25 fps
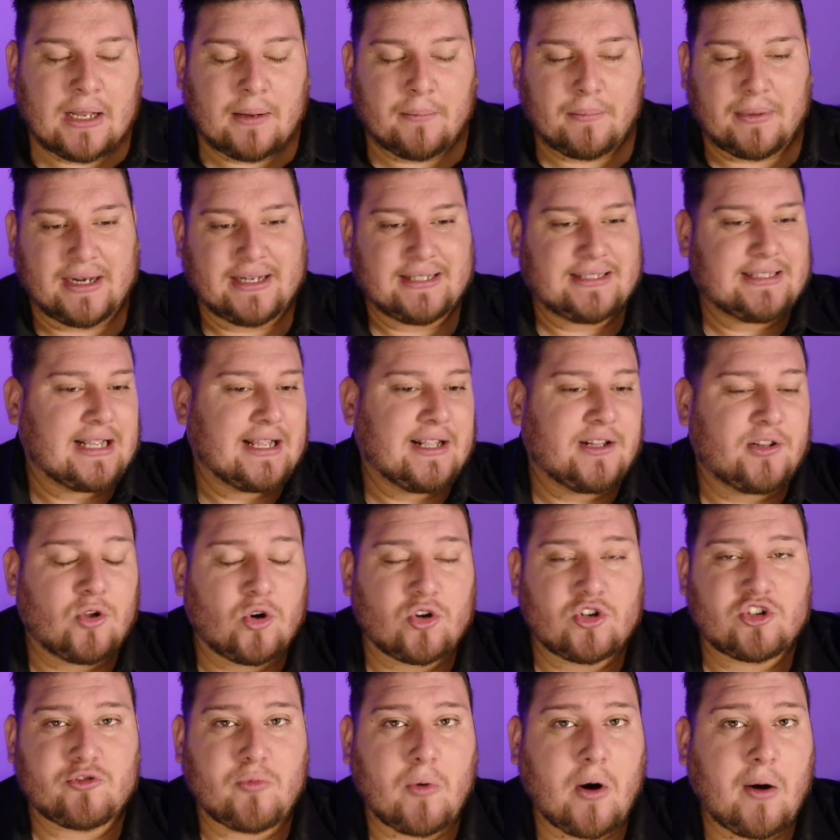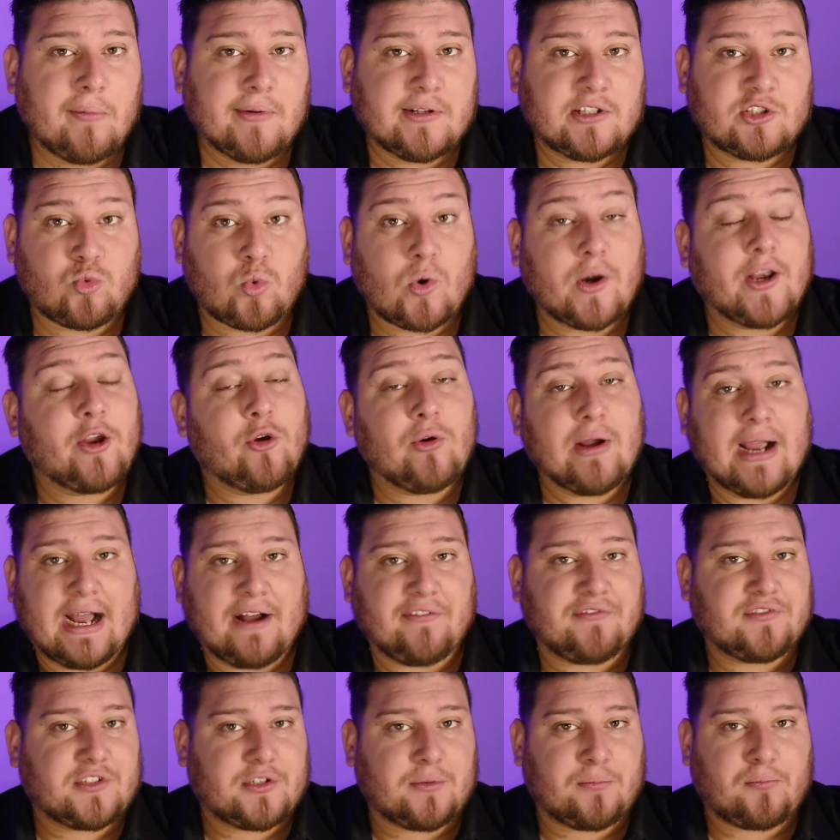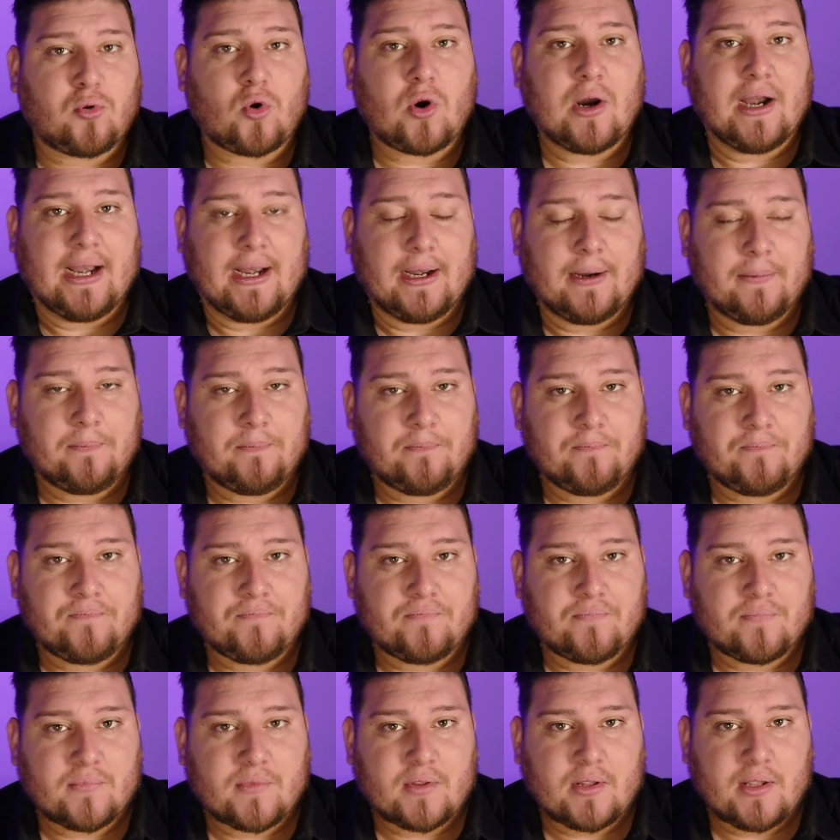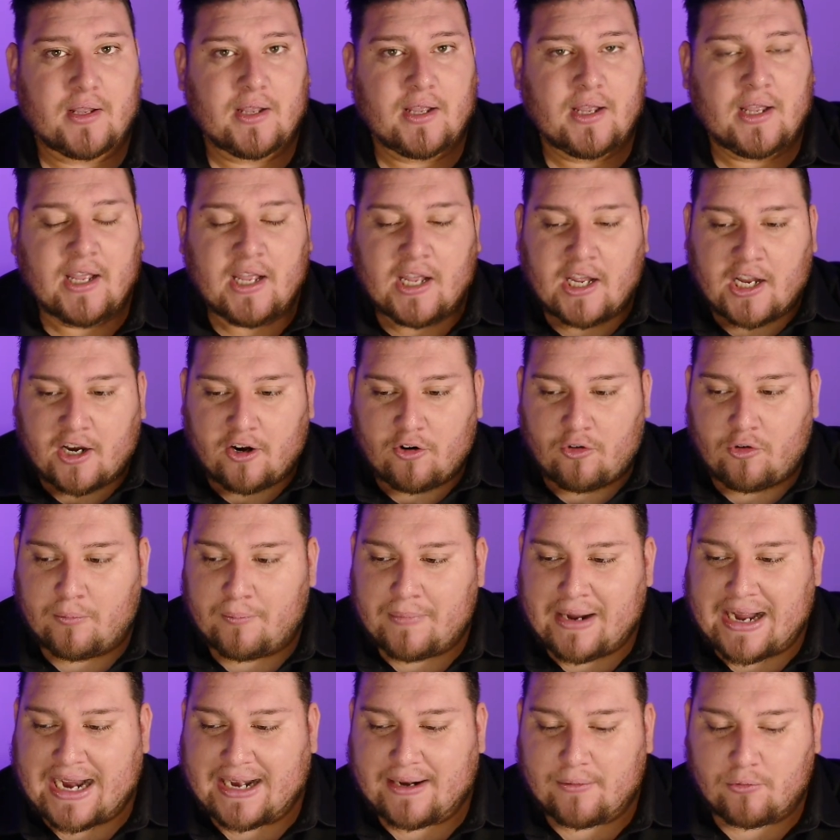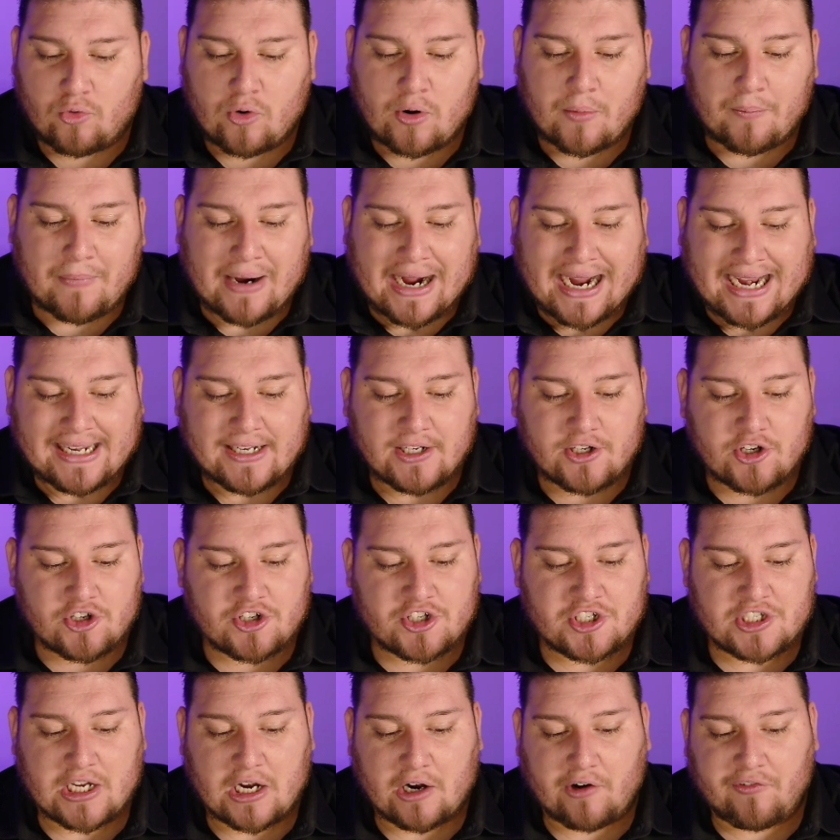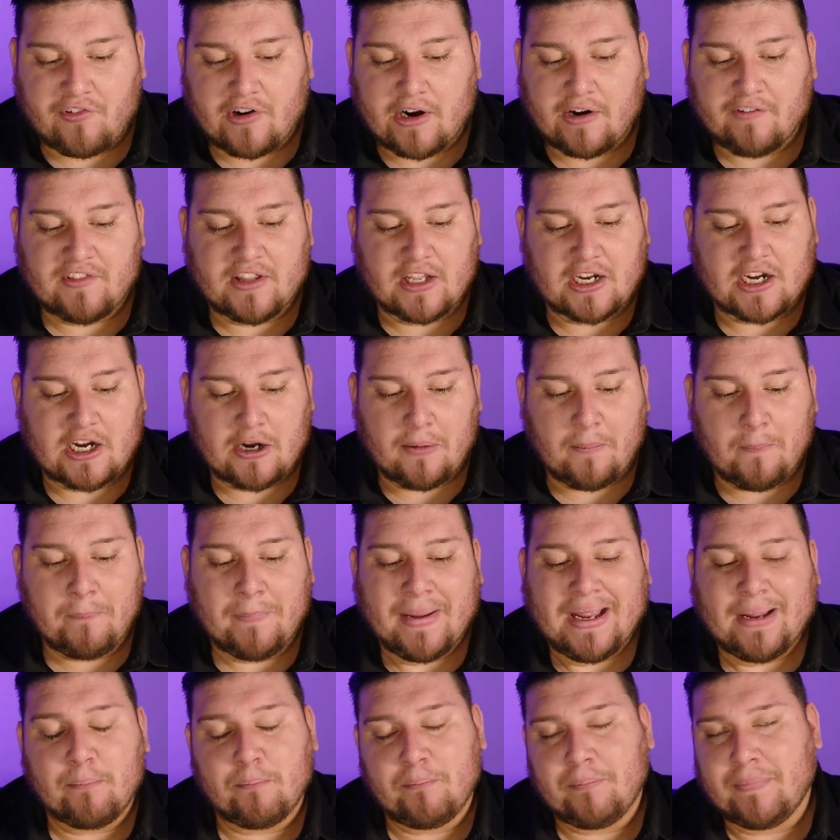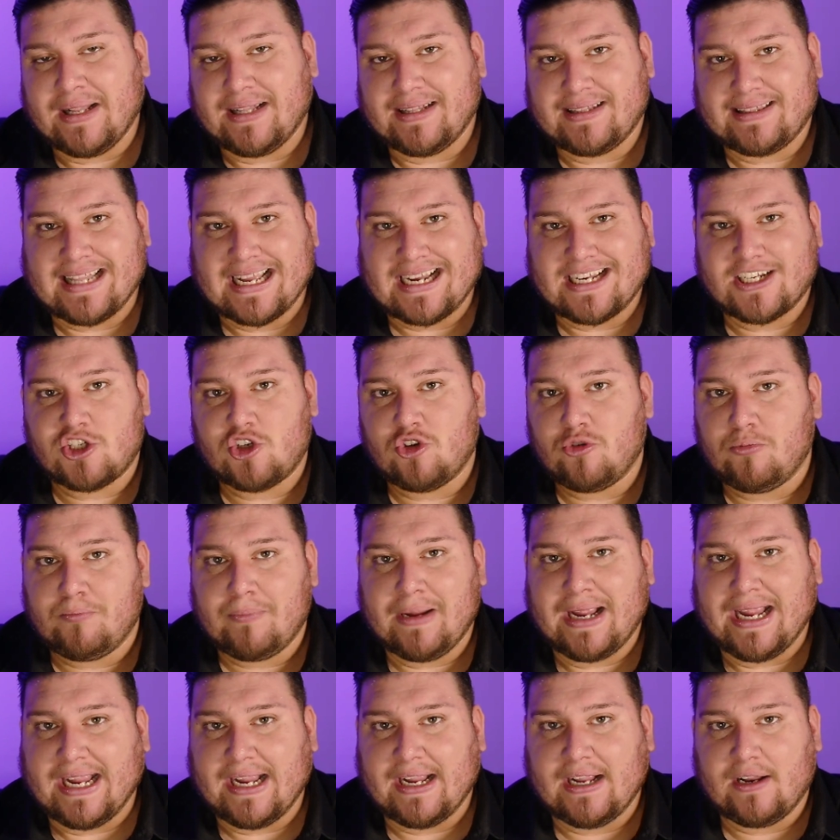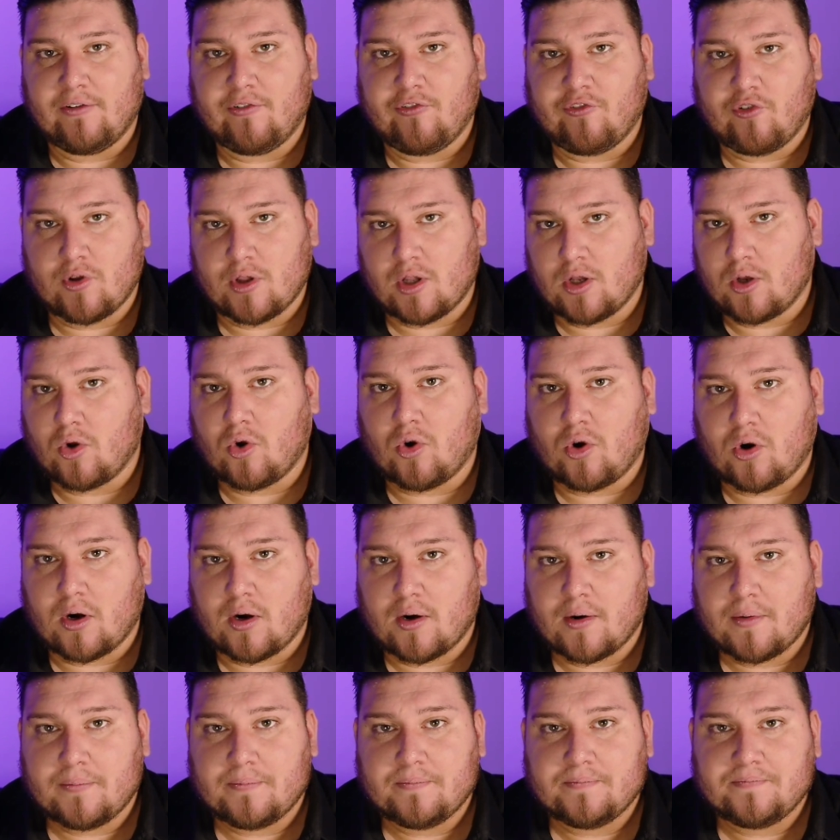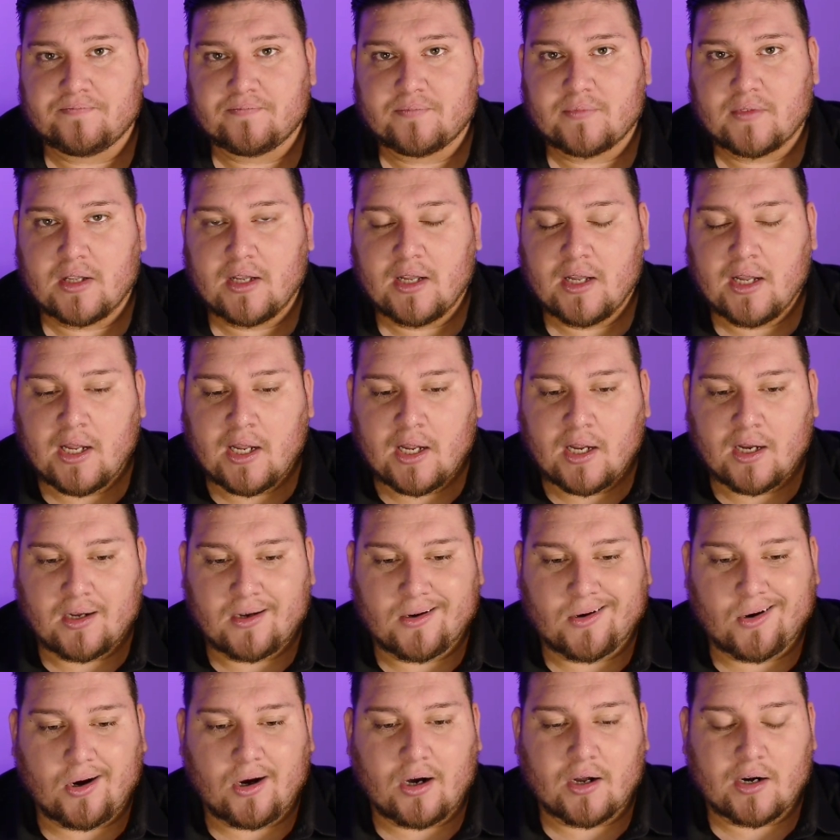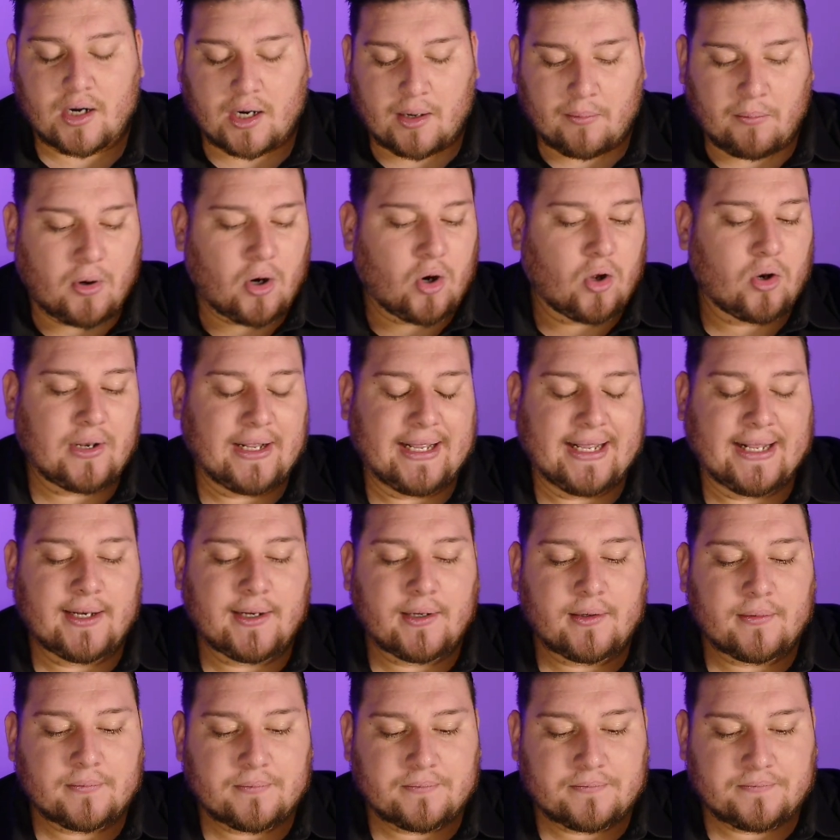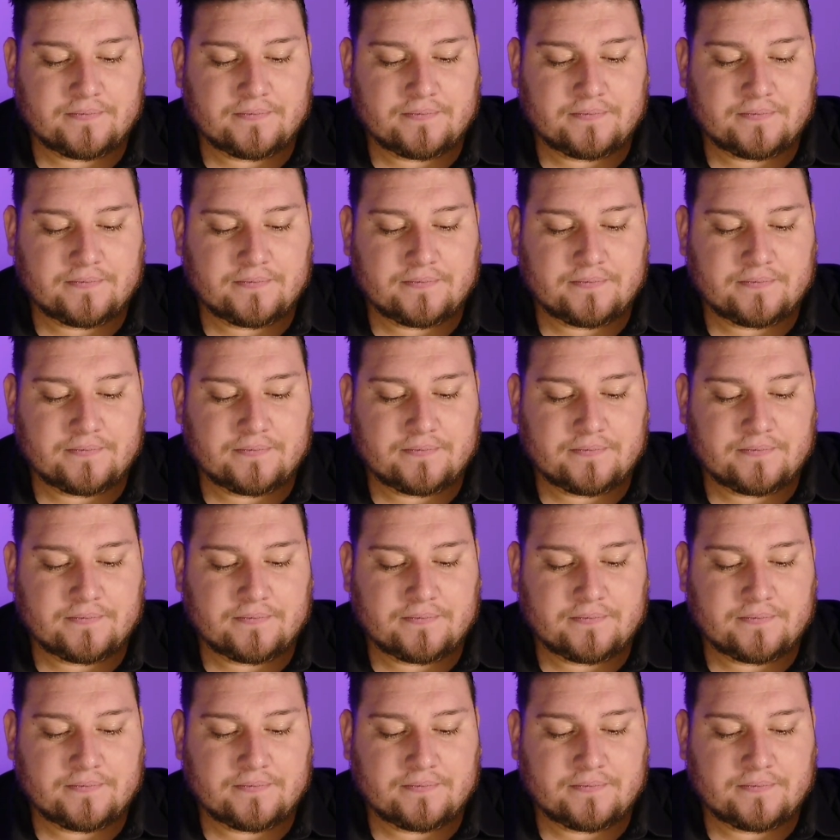But it's in those moments where you have to pray. Remind yourself of the commitment that you made for the Lord. God, I'm all in.